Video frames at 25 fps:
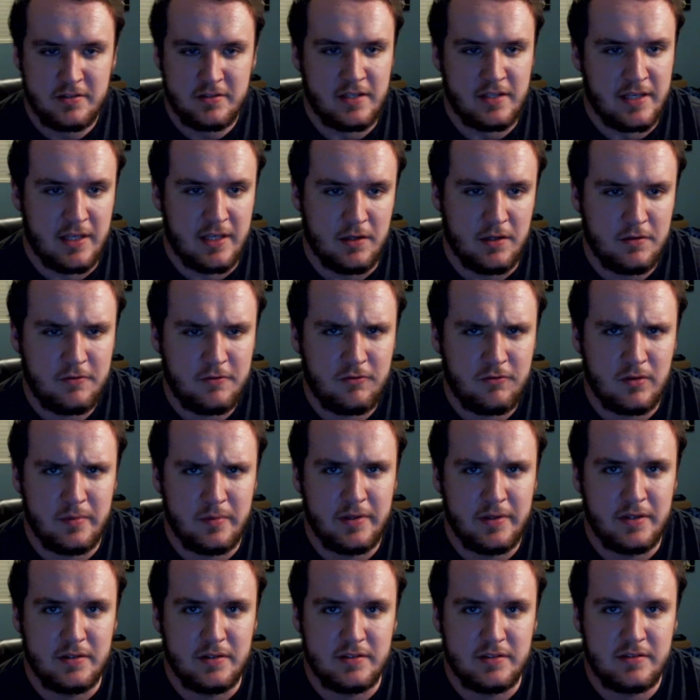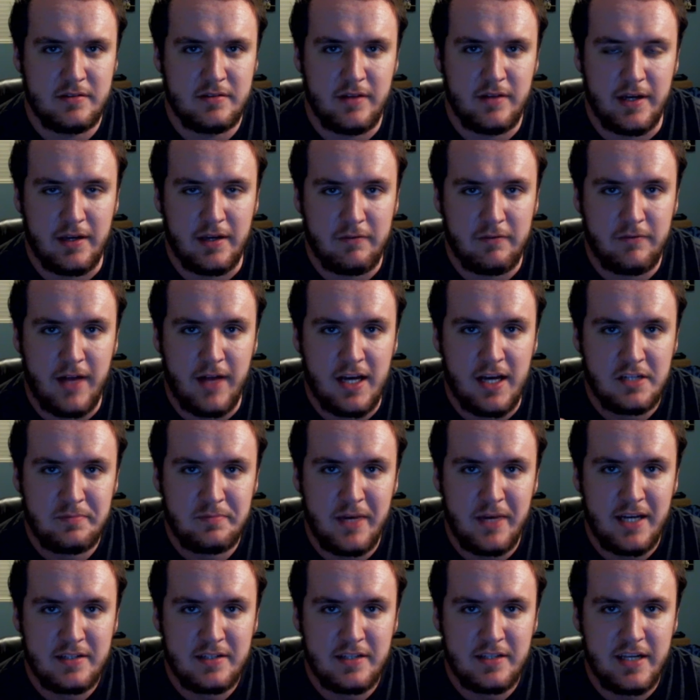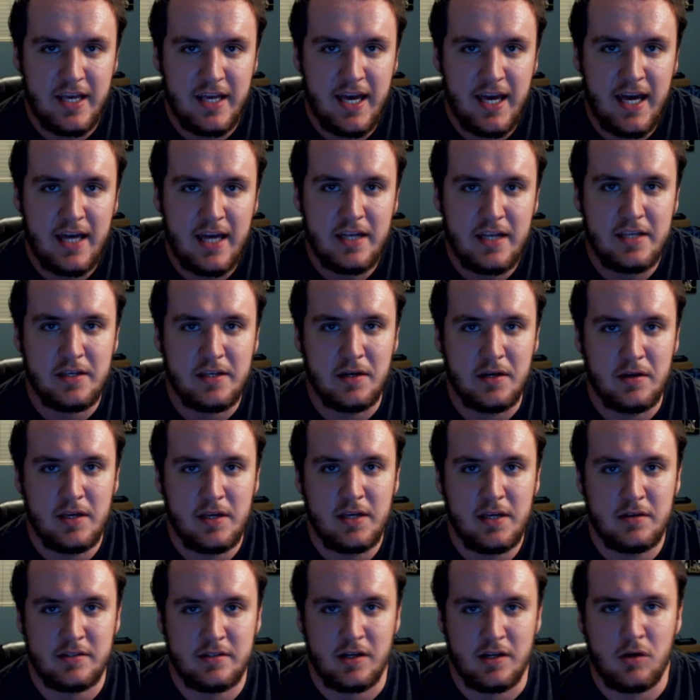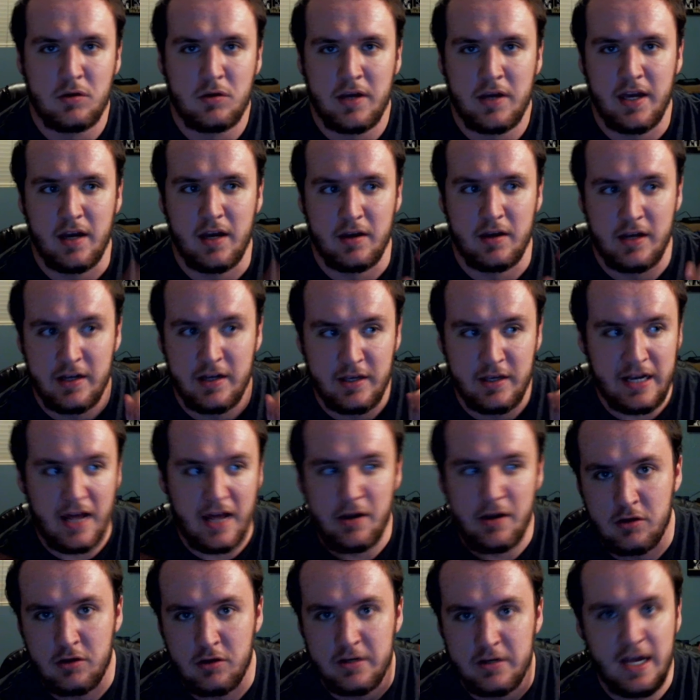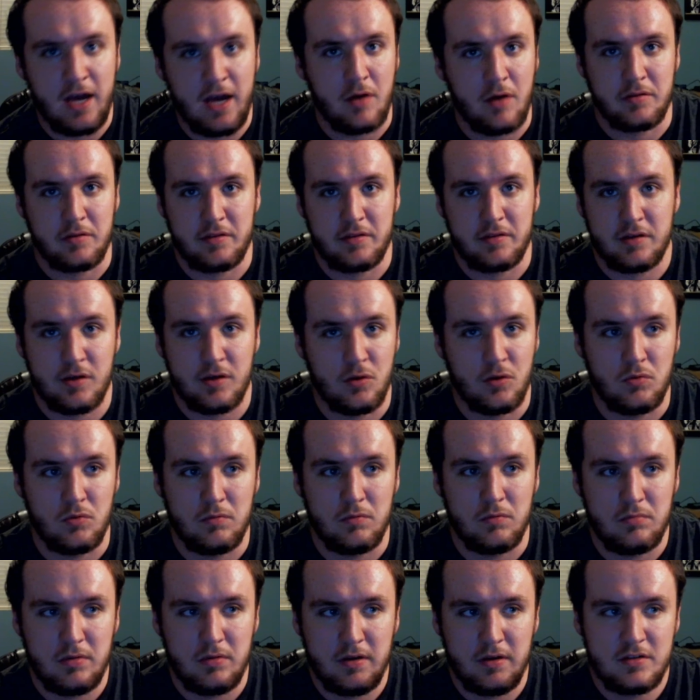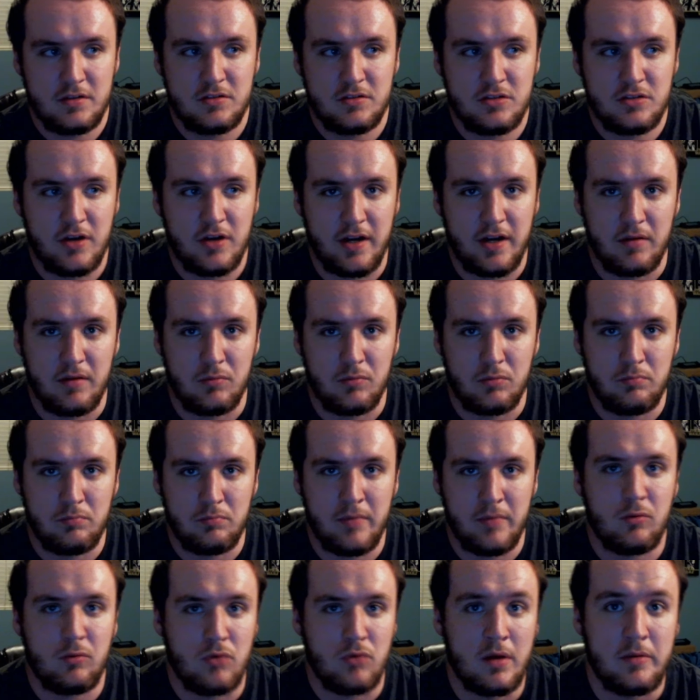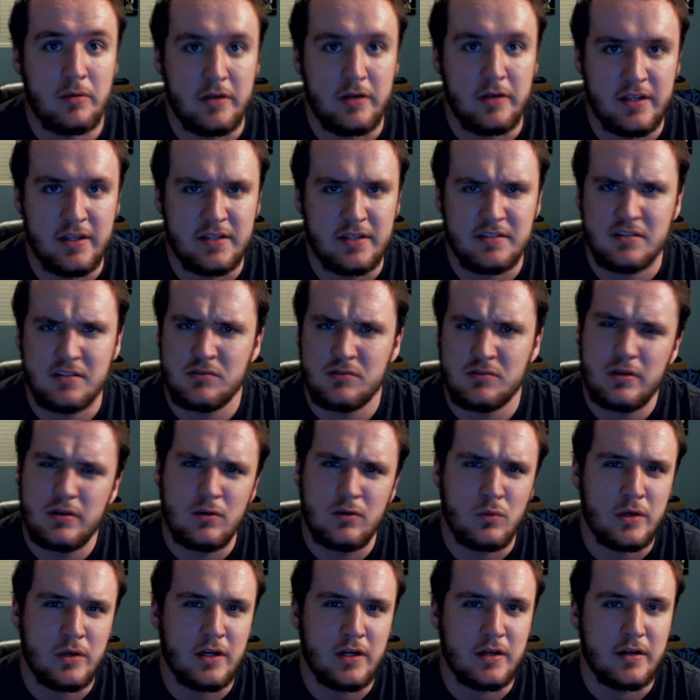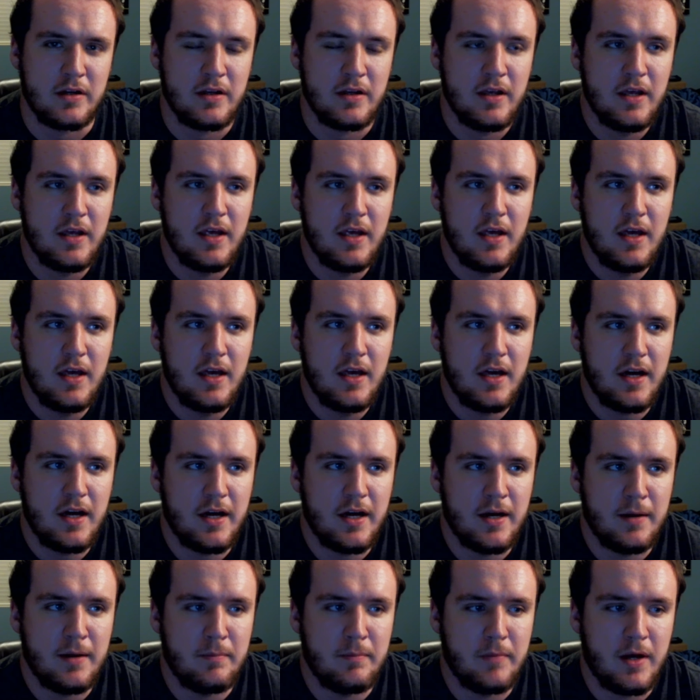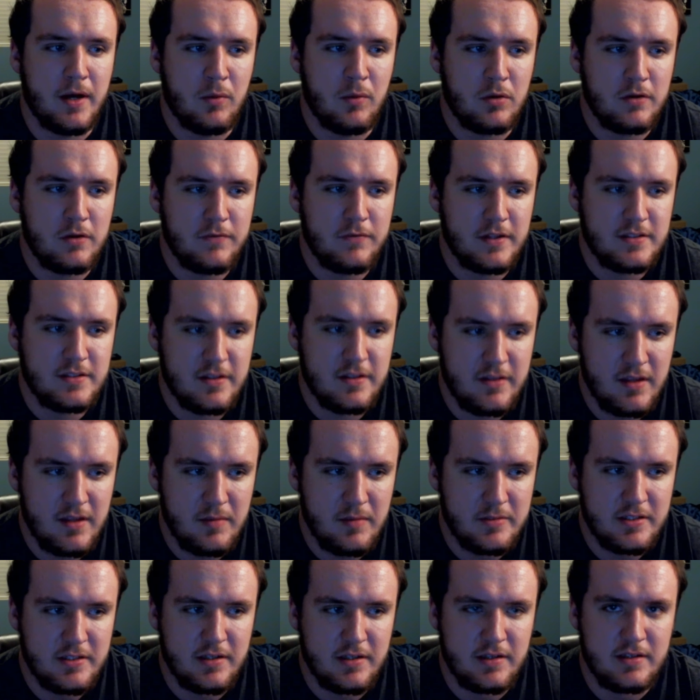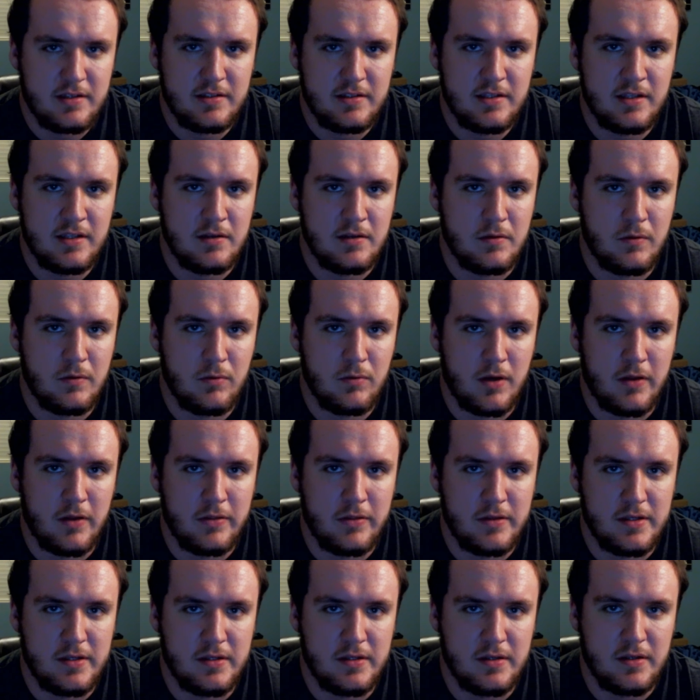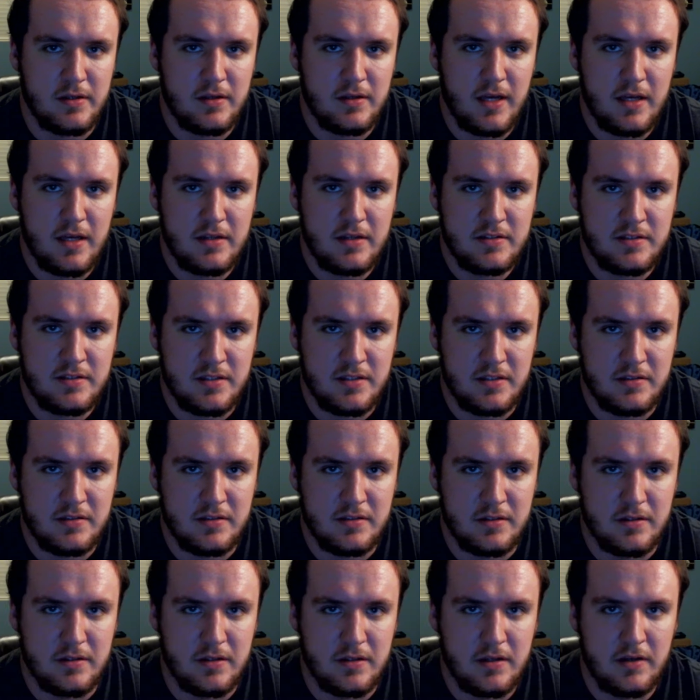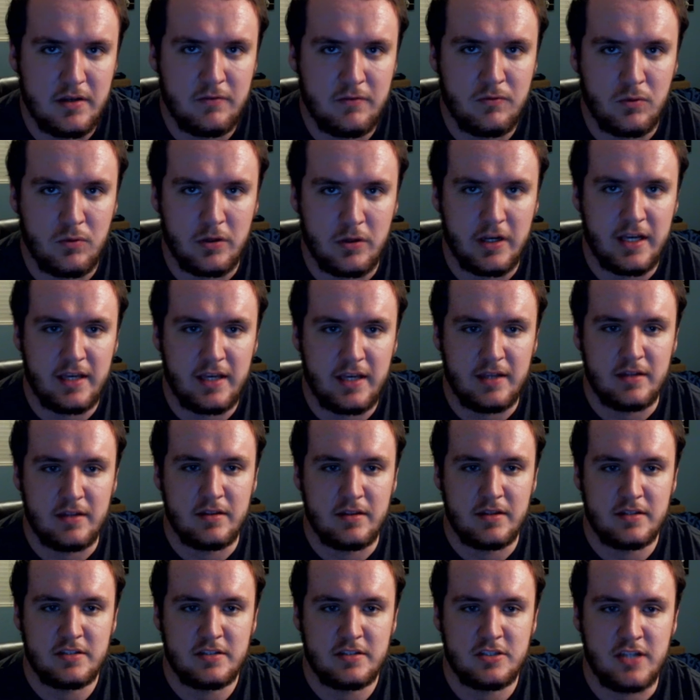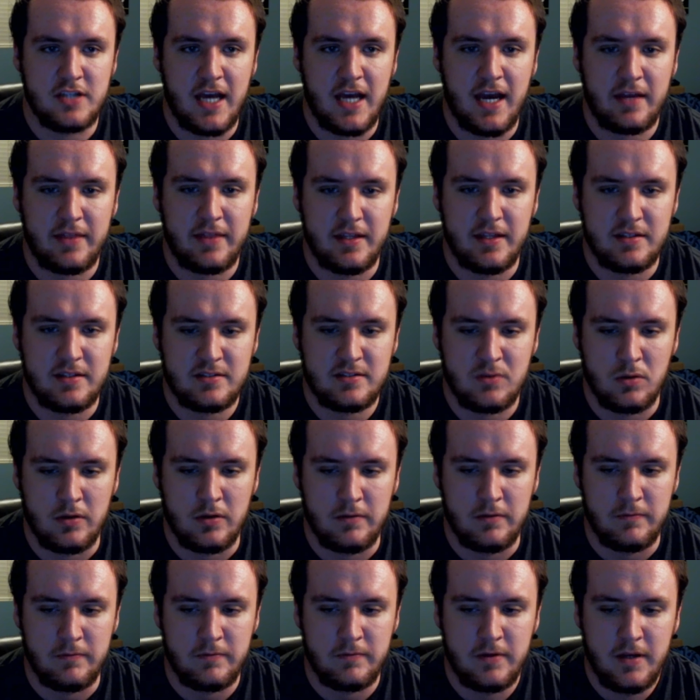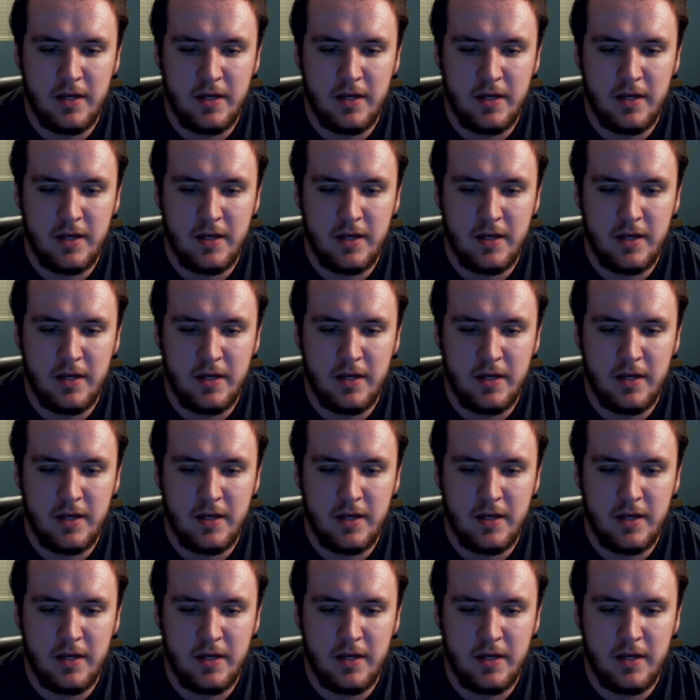the guilt from his, like, flashbacks that he had, he's like, okay, I gotta get out of here now and go try to remedy this. It's really weird. I wonder if that's a theme that's gonna continue throughout the season, if we're gonna get this Jack that's sort of